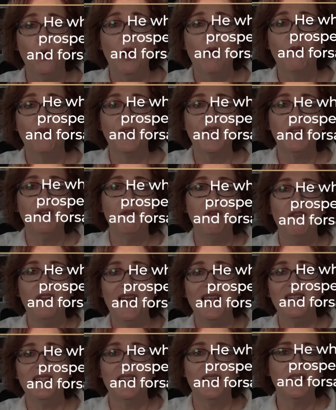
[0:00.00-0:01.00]
whoever
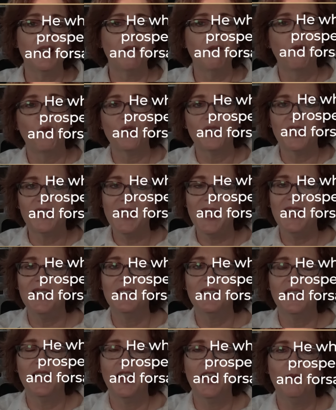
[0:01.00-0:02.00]
confesses and
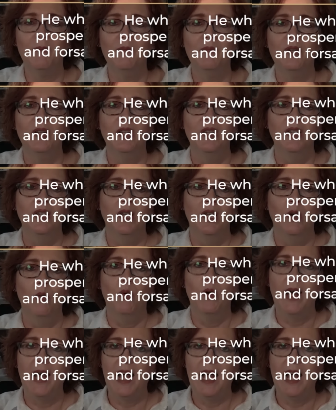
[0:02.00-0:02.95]
forsakes them will